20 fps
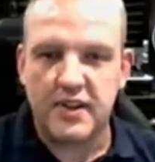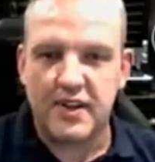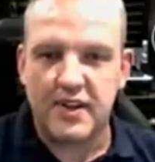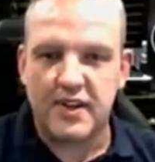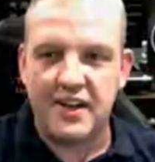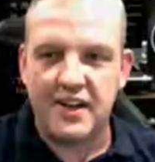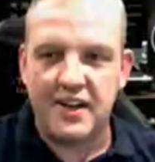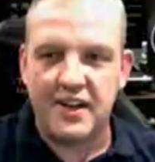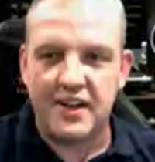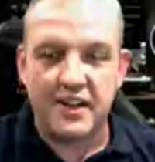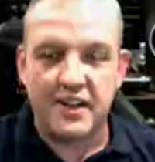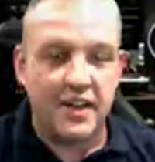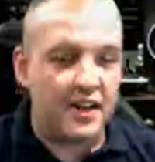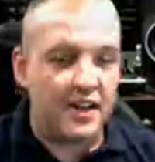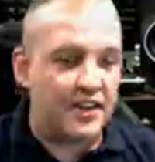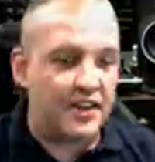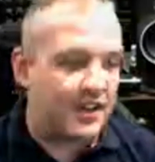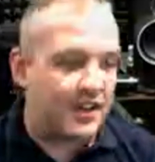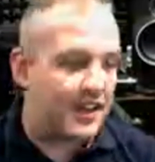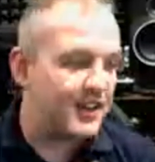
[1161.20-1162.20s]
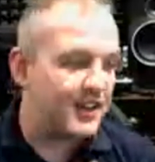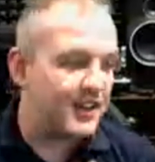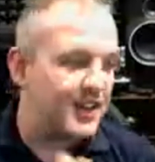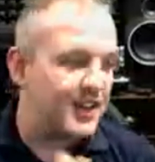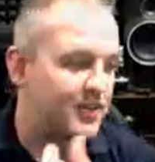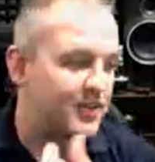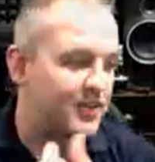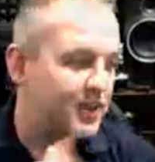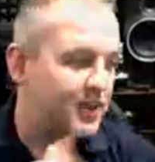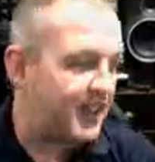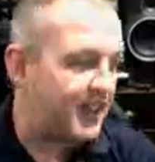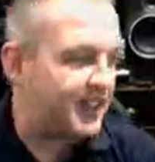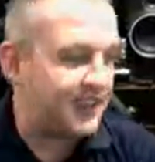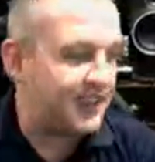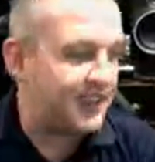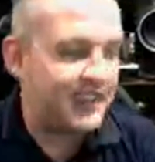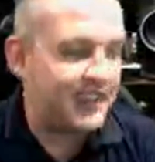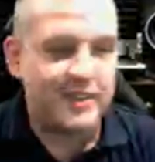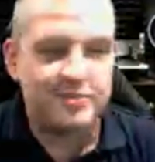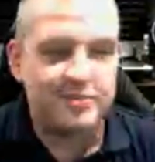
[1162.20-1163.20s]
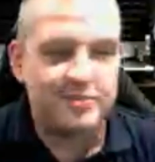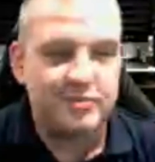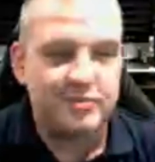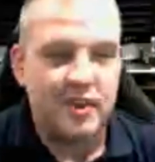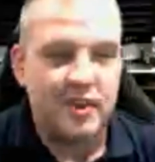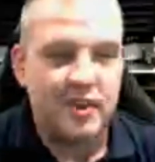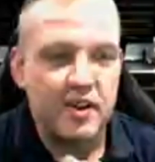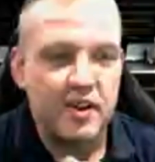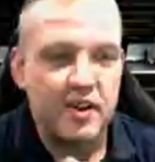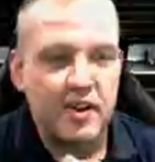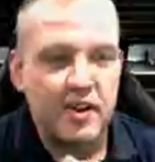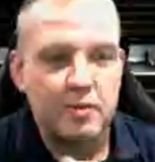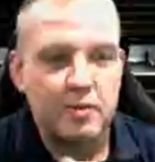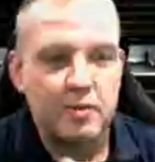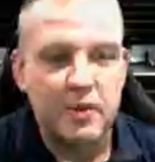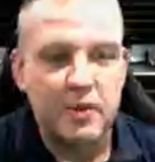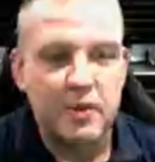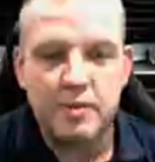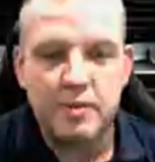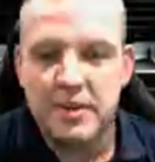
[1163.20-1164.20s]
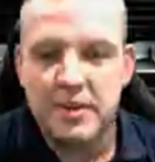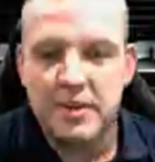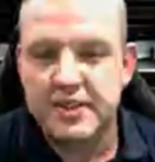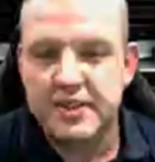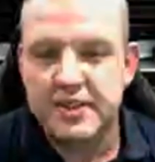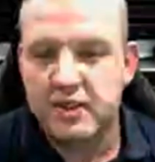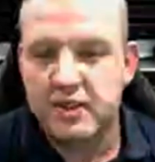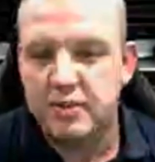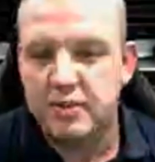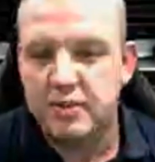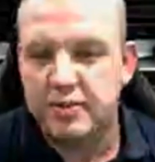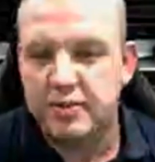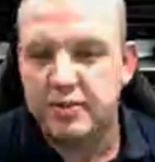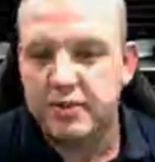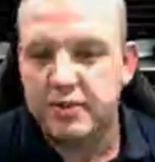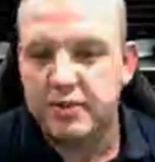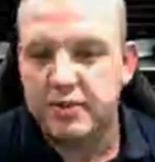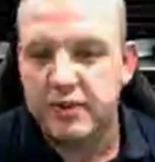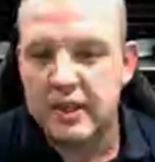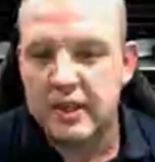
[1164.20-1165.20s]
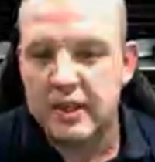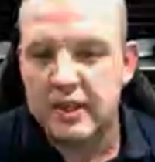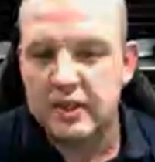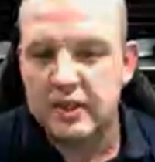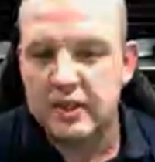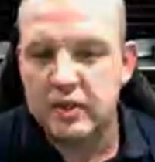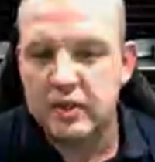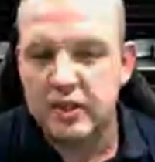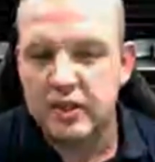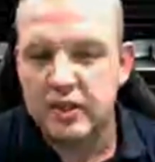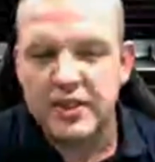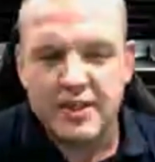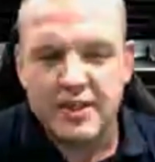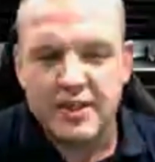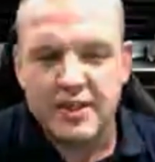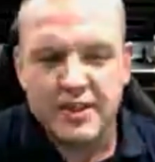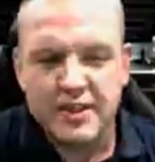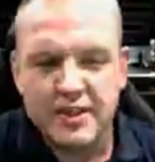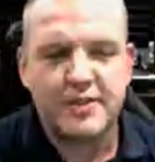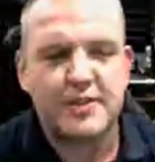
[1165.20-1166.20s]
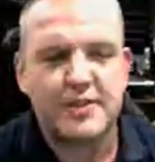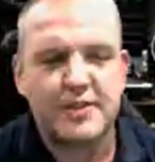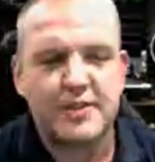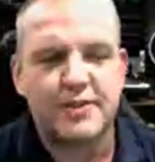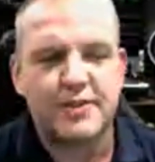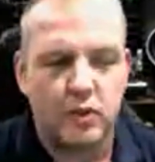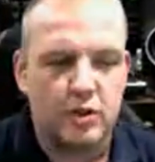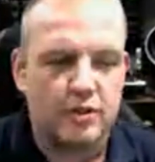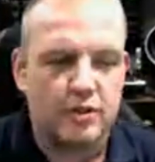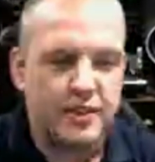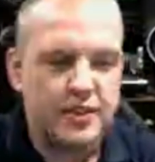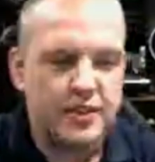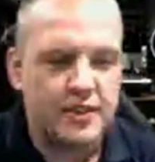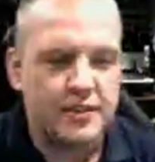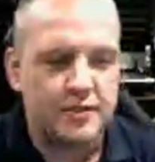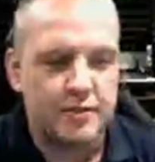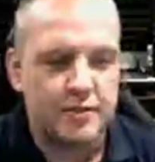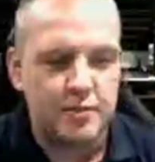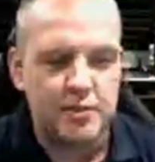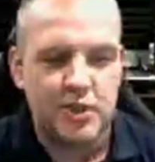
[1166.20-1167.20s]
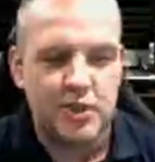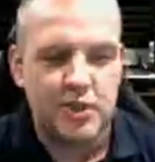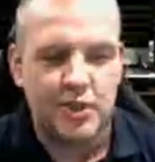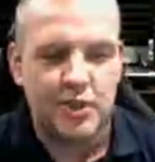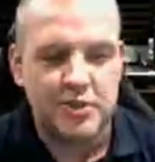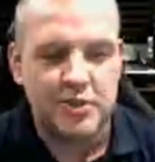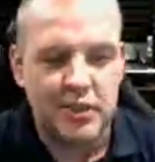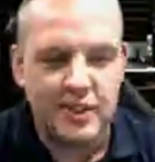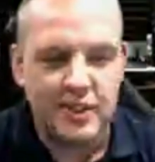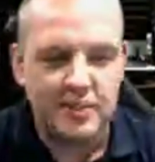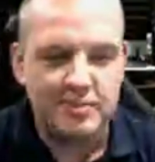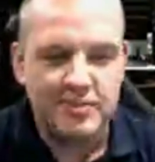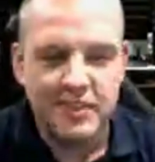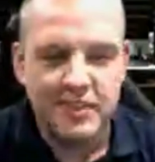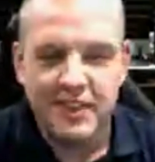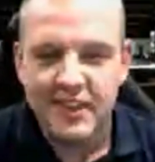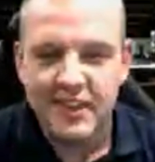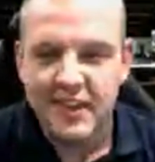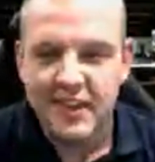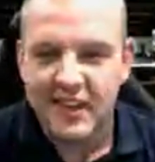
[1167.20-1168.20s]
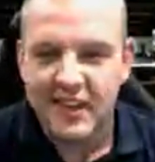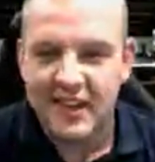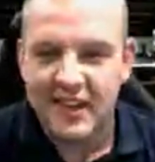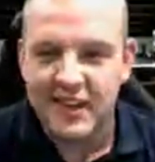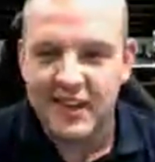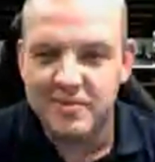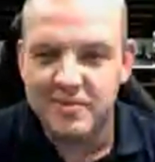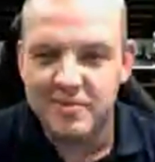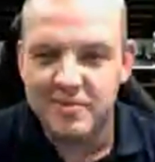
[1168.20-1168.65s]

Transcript: Yeah, that's right. Me, myself, there's 4 of us from time to time.